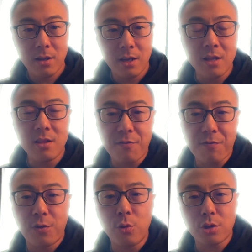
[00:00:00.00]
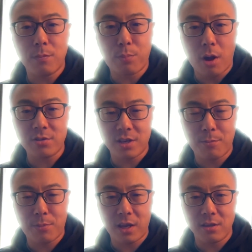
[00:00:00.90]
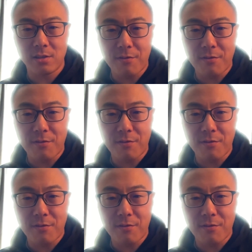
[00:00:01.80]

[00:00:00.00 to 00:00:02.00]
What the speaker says: in the future blockchain application,